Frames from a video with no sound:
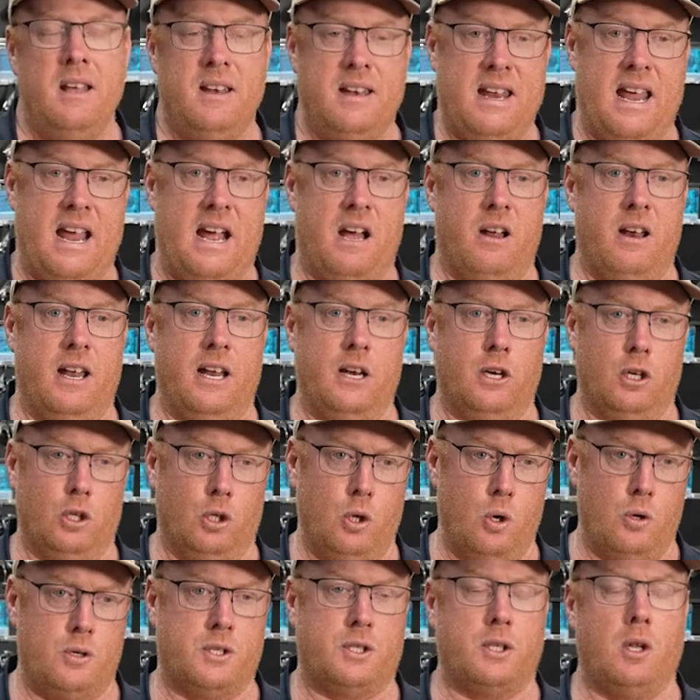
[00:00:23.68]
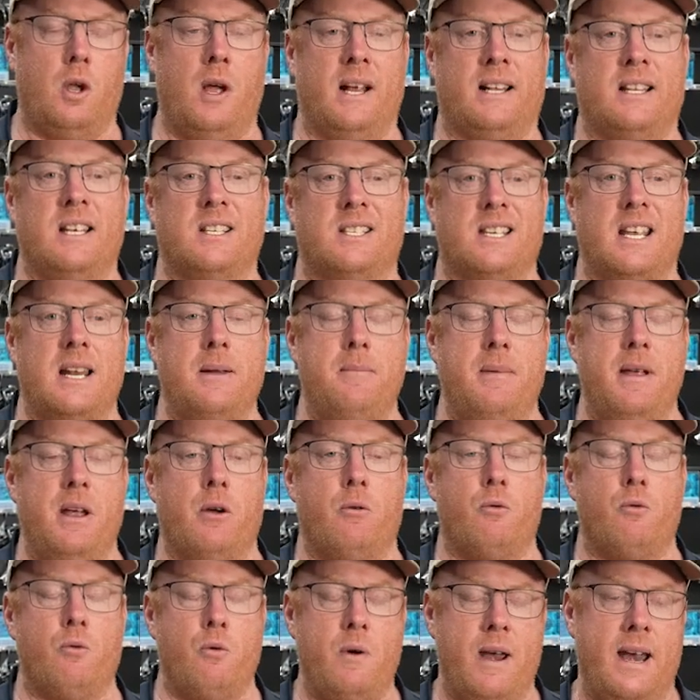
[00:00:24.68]
Now, it looks like there's going to be a
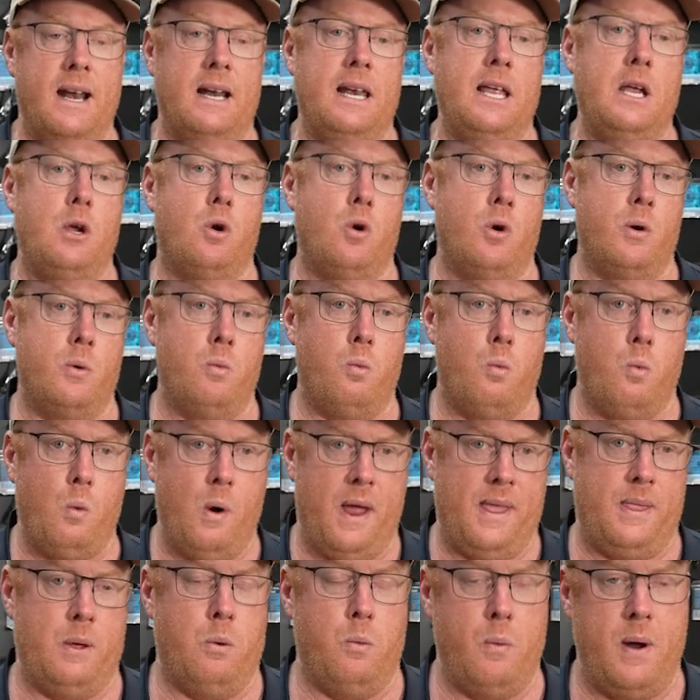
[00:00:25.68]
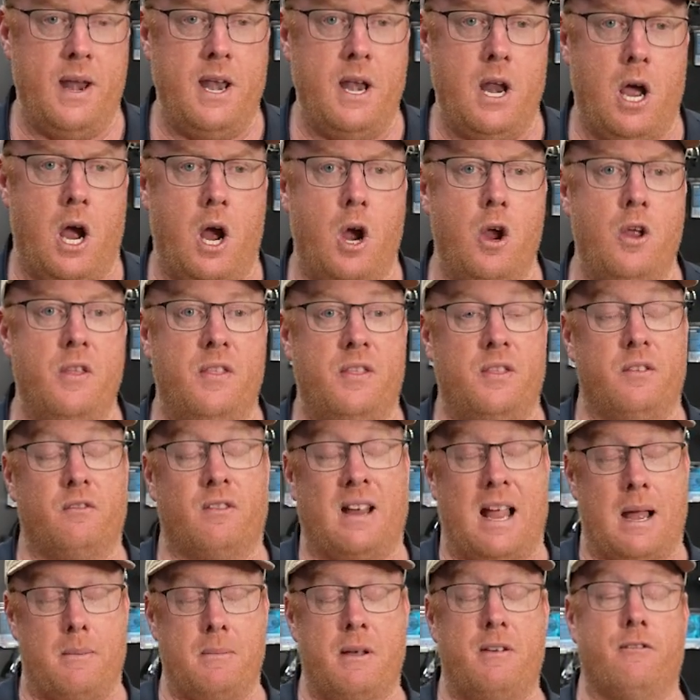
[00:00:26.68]
really good weather window
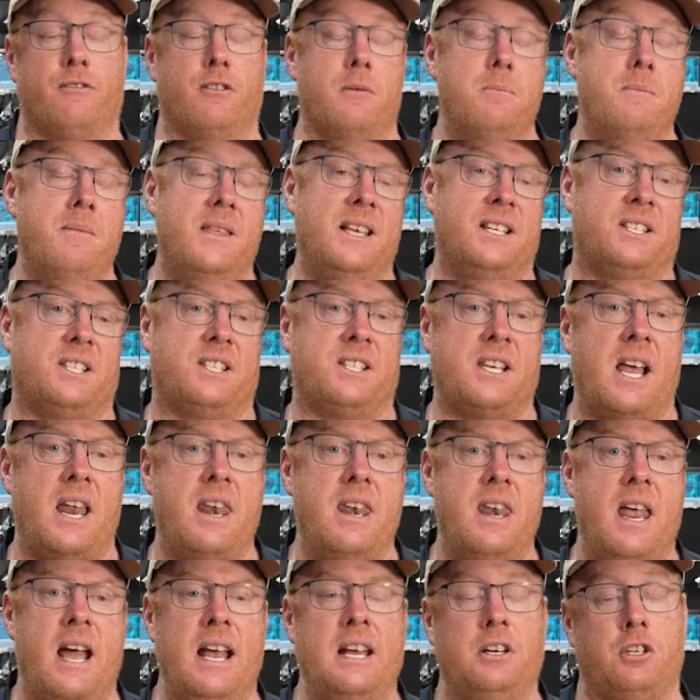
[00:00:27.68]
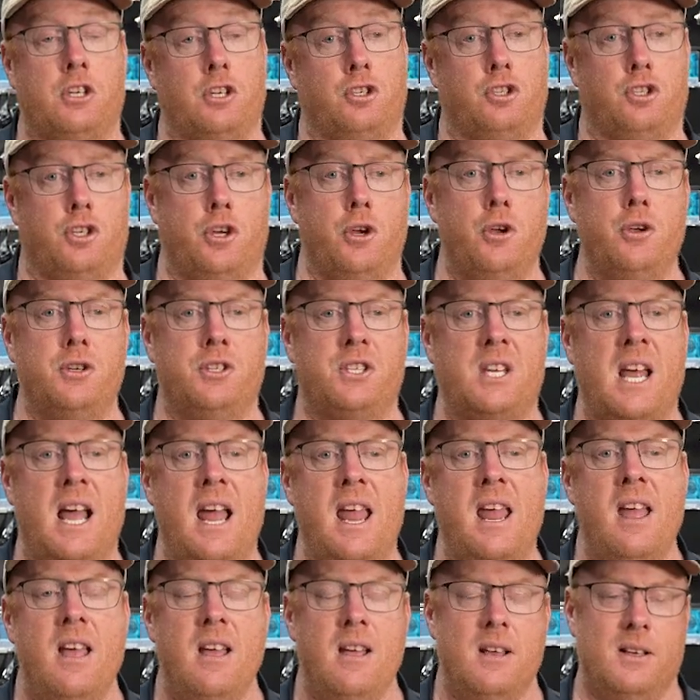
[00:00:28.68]
coming from this Sunday to
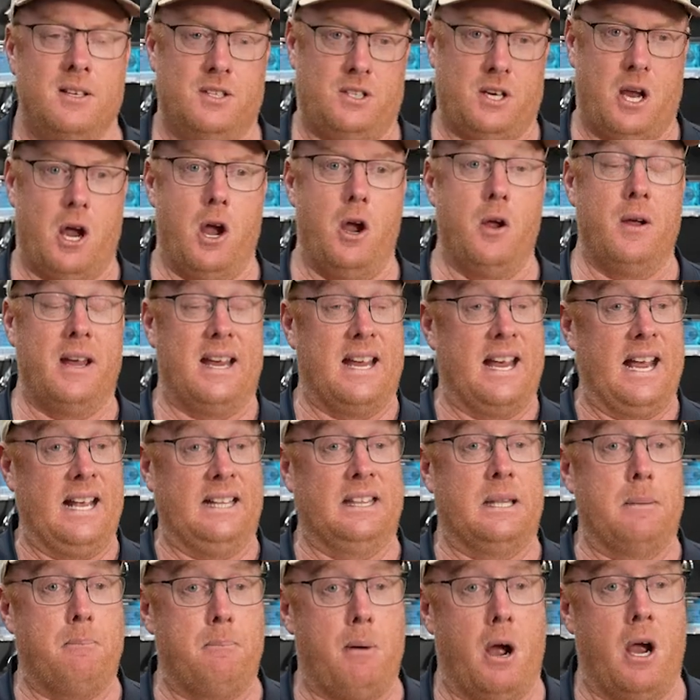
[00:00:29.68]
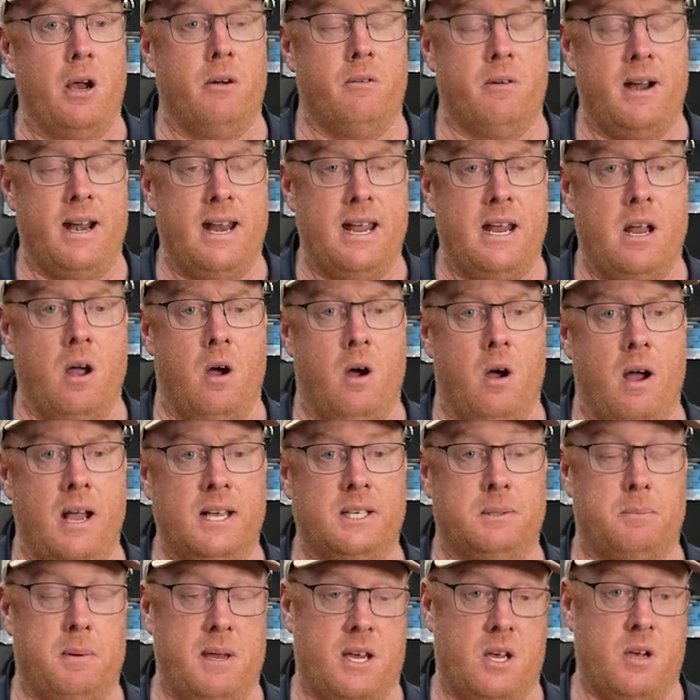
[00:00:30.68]
Tuesday. So get the boat ready,
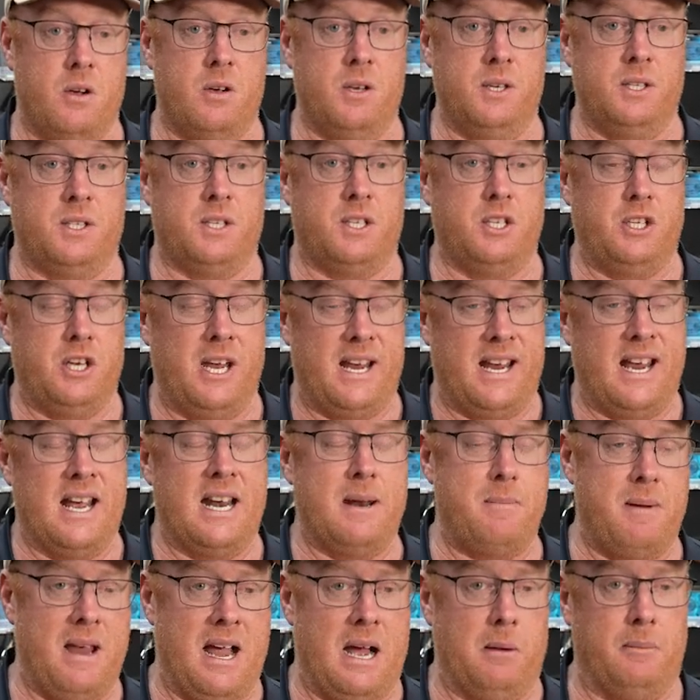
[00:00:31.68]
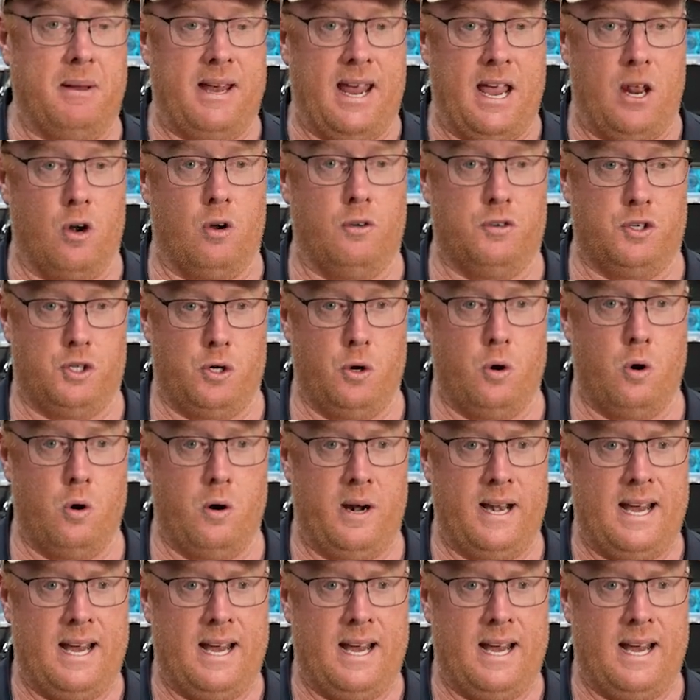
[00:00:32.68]
guys, because you're going to be able to get offshore,